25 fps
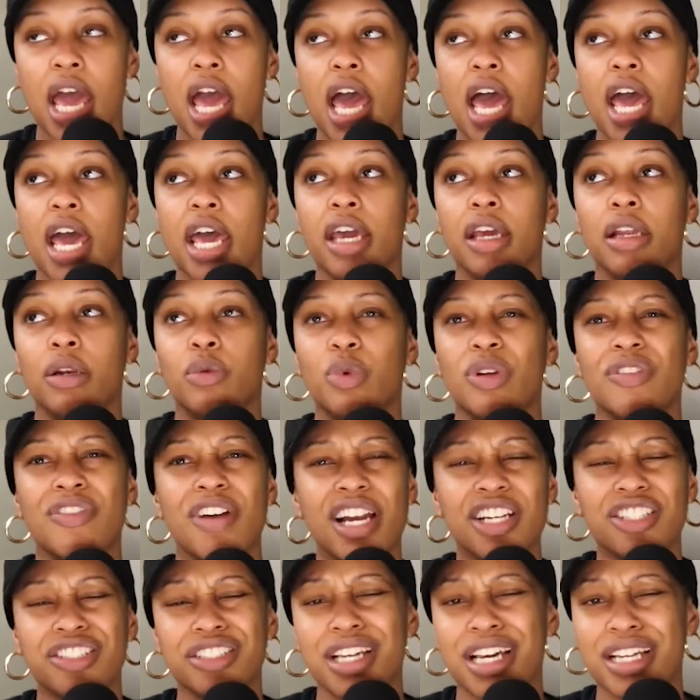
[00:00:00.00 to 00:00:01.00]
And we've
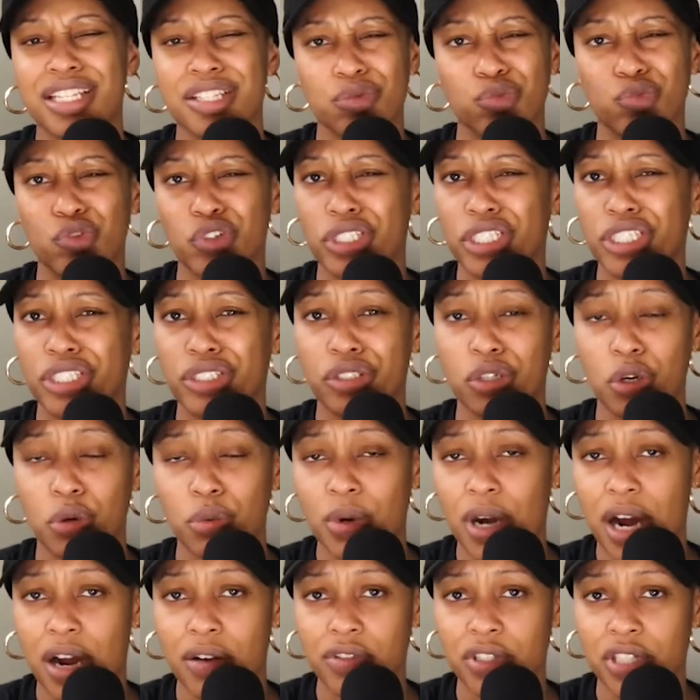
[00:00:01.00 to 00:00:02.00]
actually had some really dope
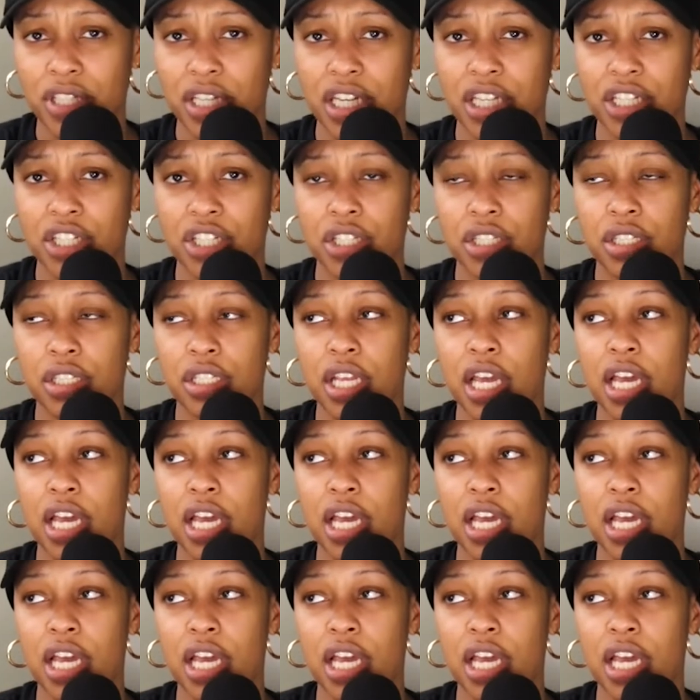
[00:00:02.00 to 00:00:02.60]
conversations.